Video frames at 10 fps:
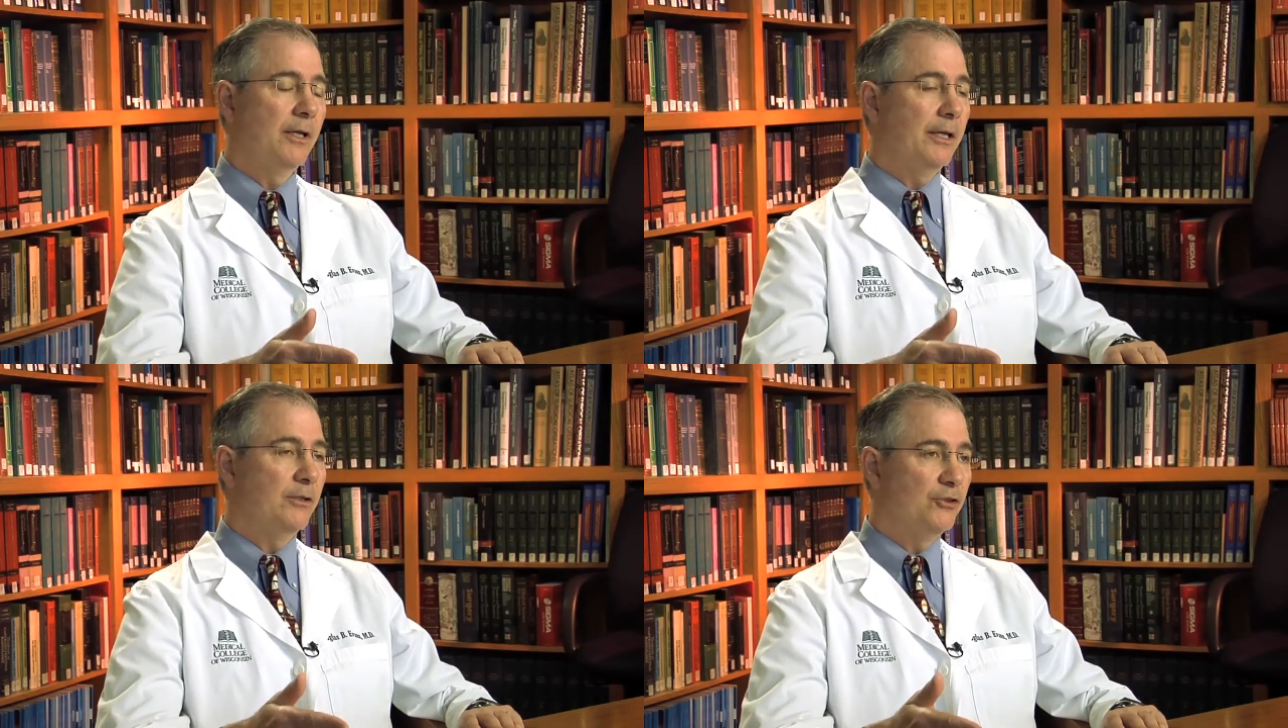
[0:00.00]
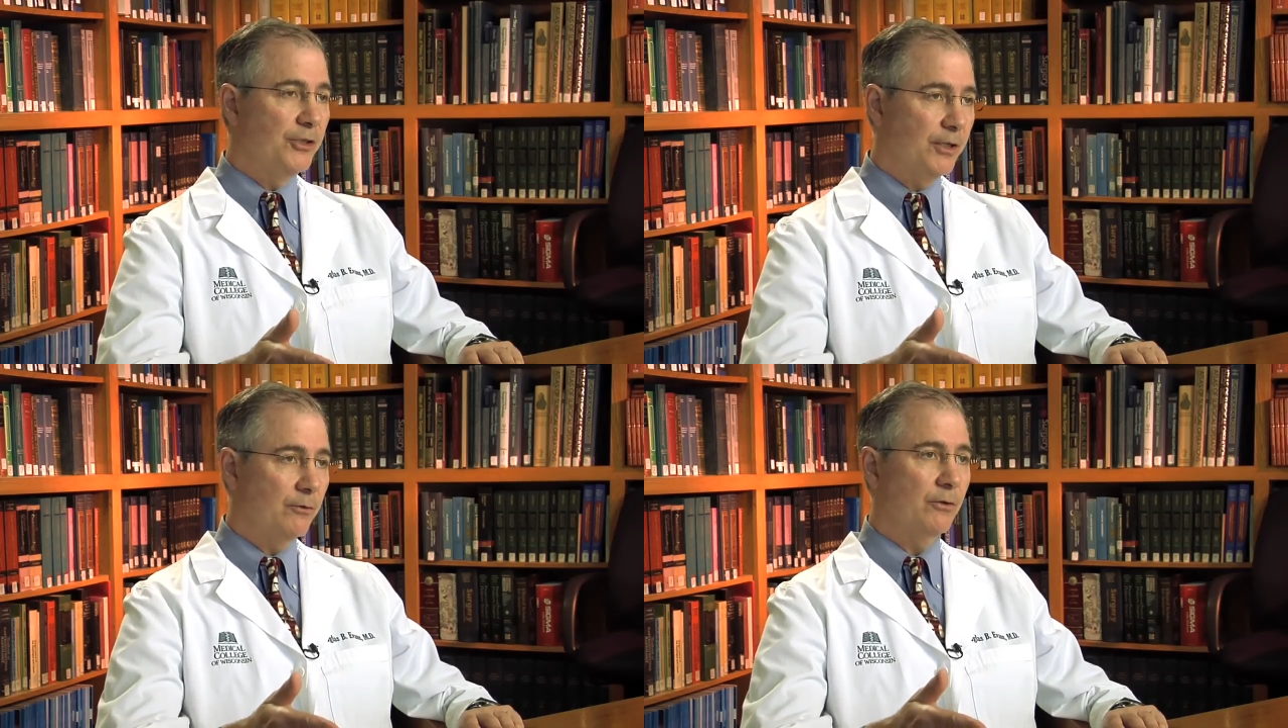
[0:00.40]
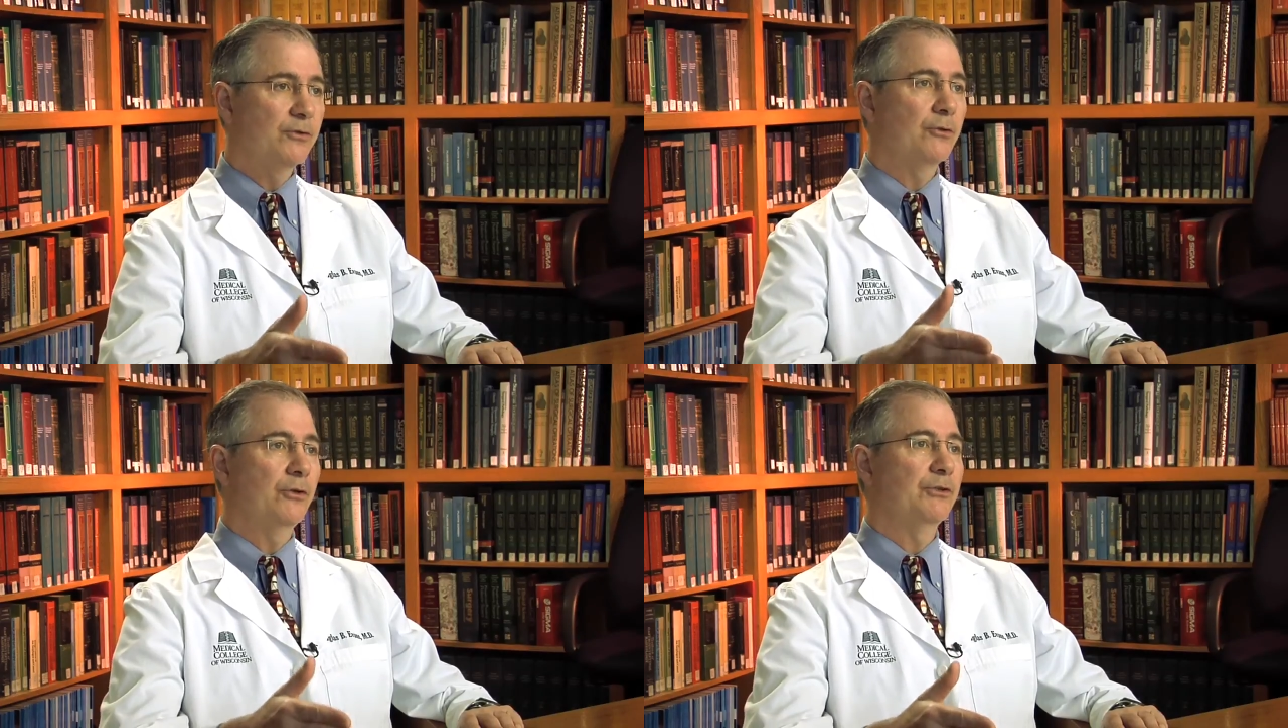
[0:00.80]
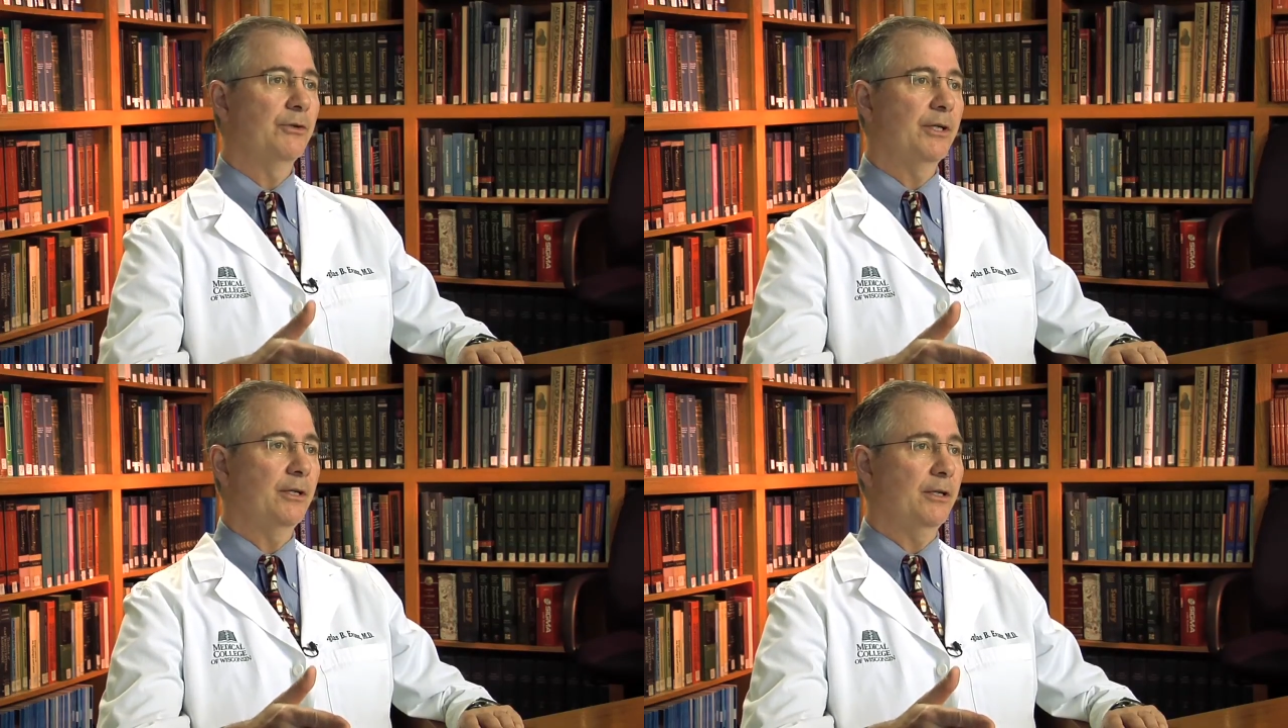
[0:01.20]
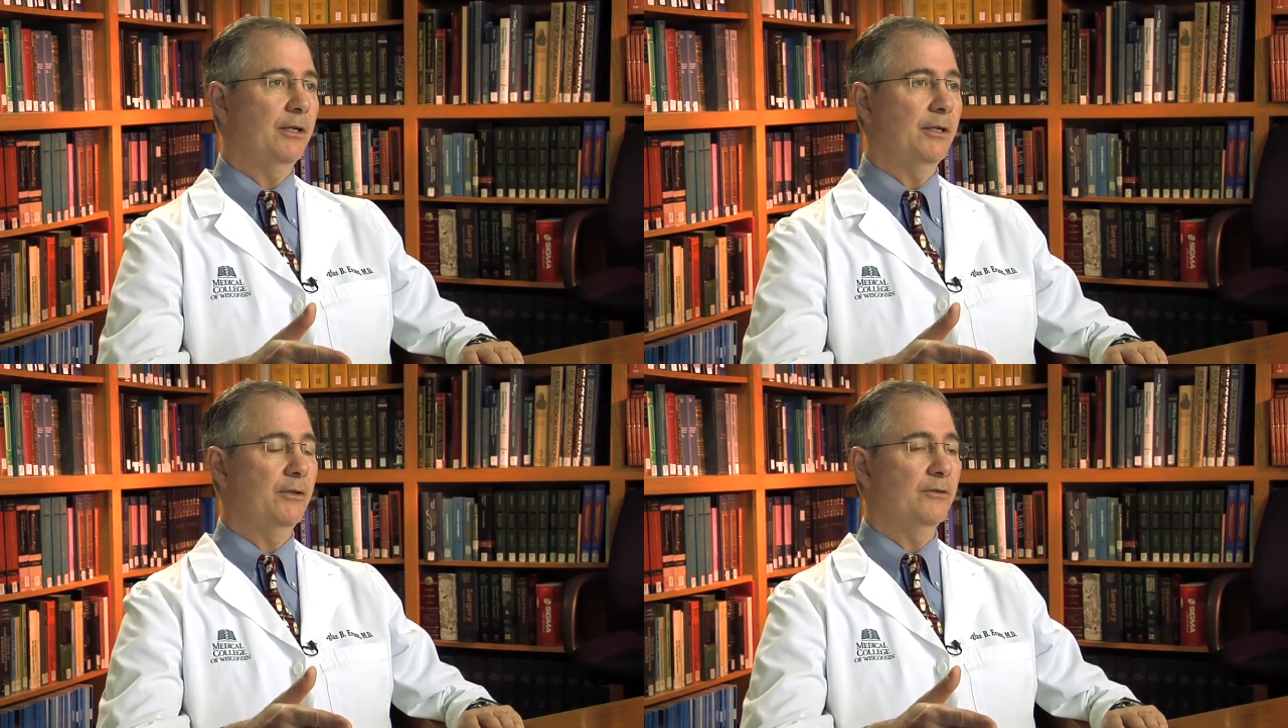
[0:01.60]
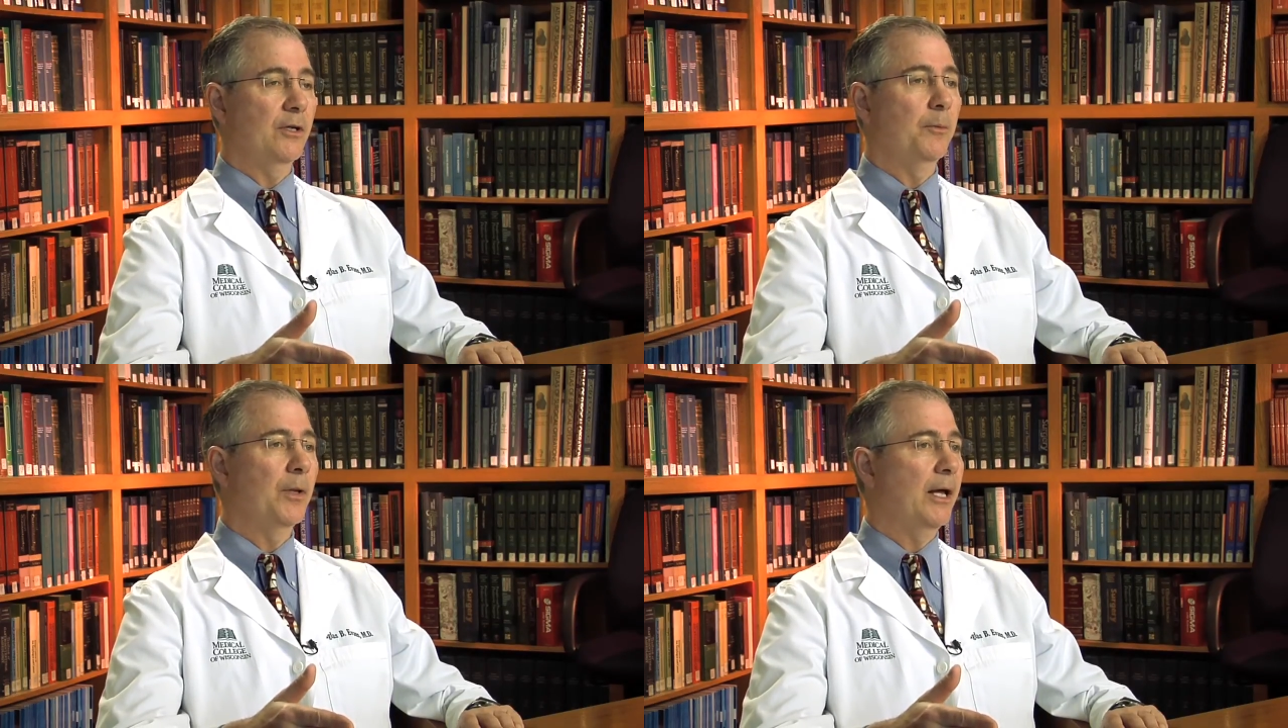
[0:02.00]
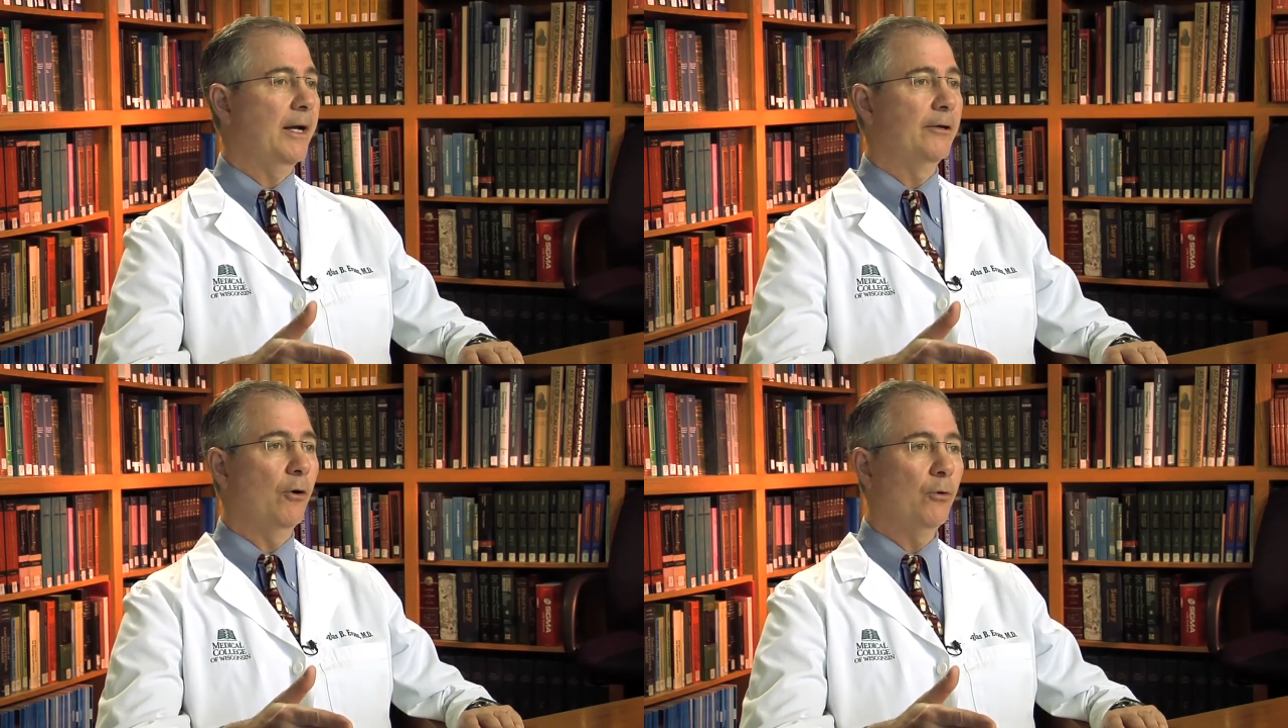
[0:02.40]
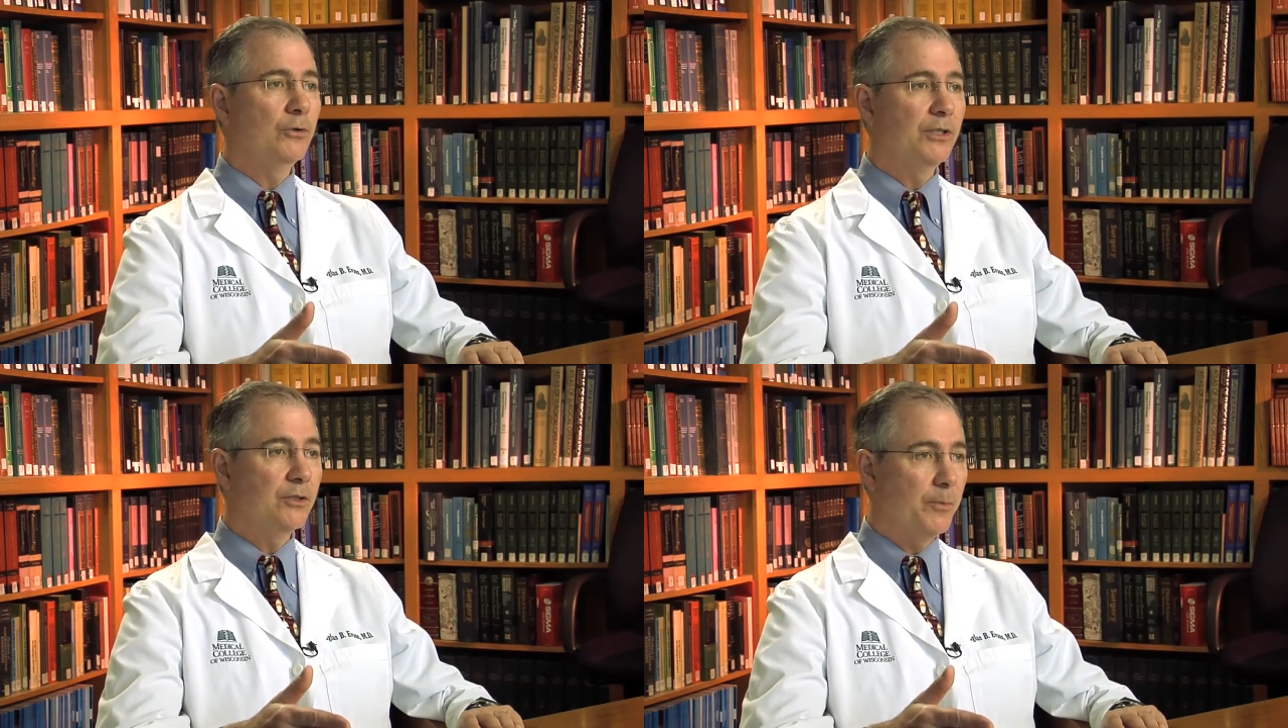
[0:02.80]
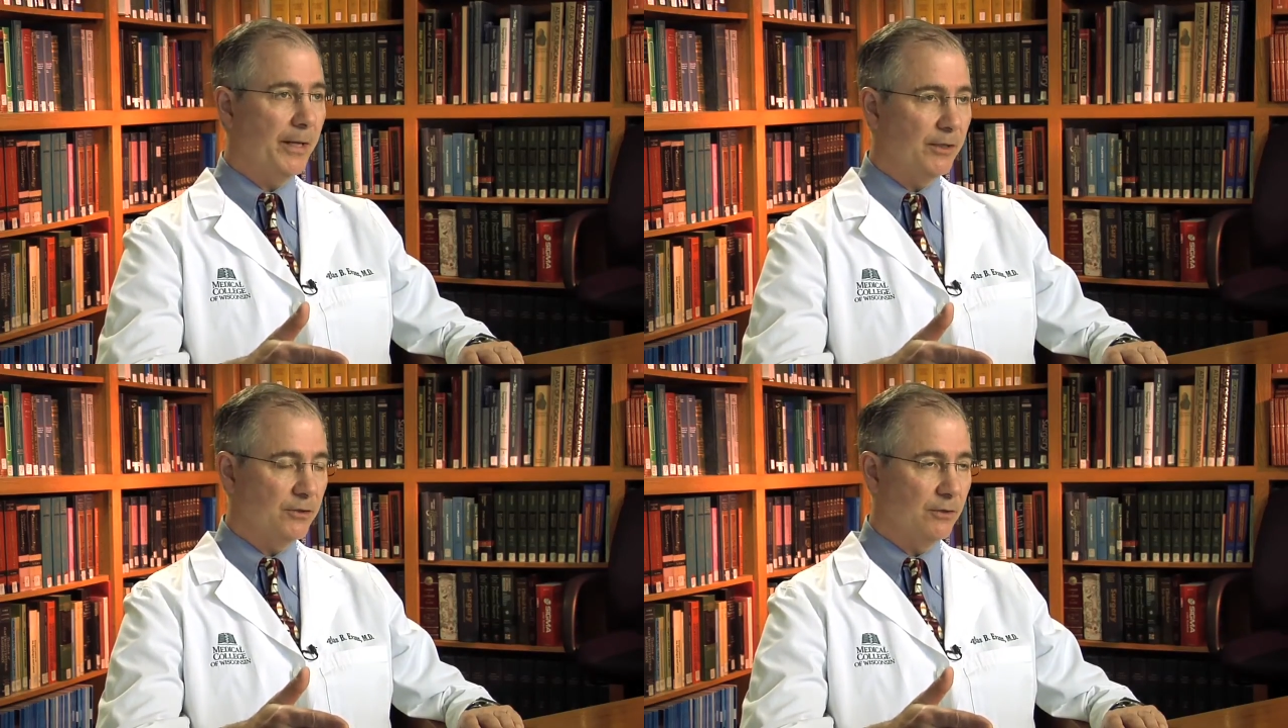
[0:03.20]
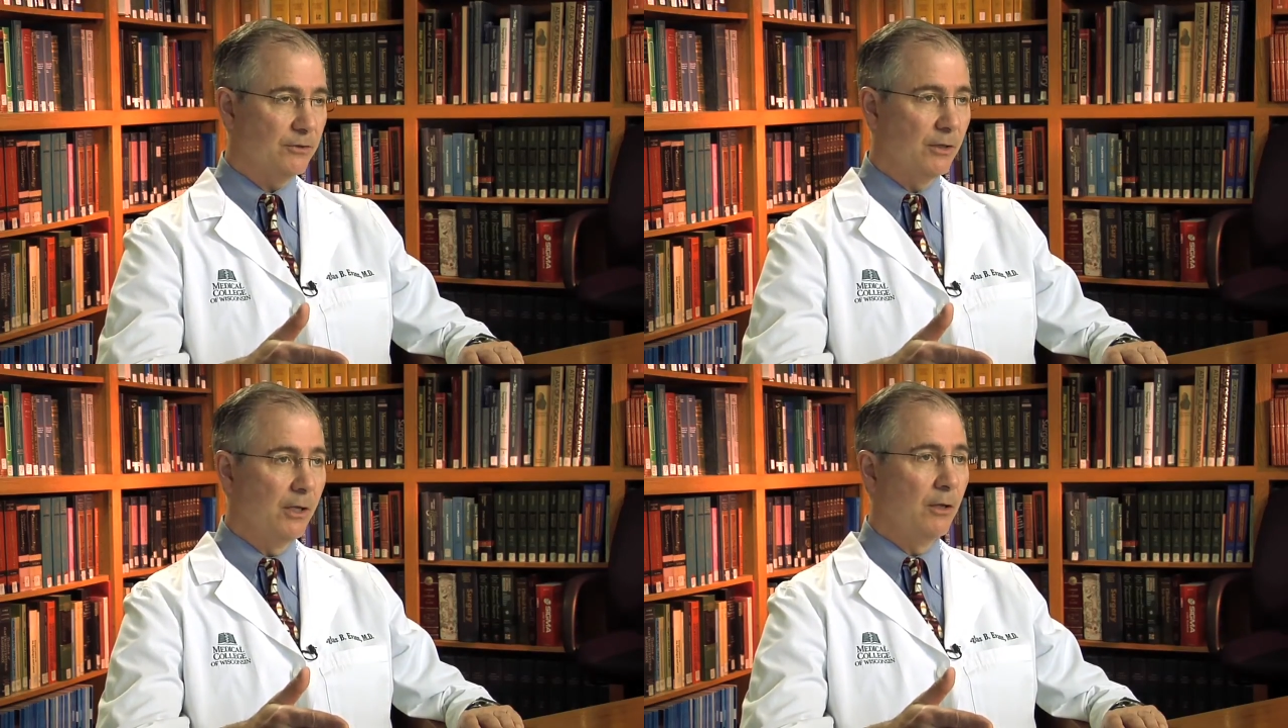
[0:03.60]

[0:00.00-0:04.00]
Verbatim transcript: In general, surgery is applied only to patients